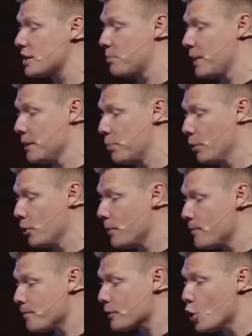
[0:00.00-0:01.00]
to
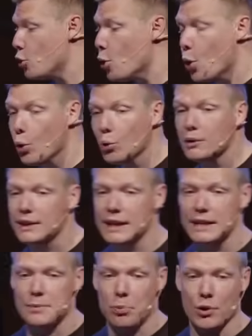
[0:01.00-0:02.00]
people, who hold
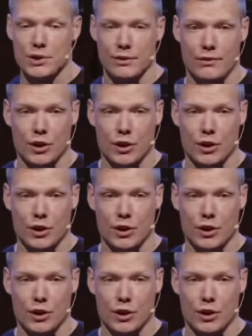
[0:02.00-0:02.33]
these point of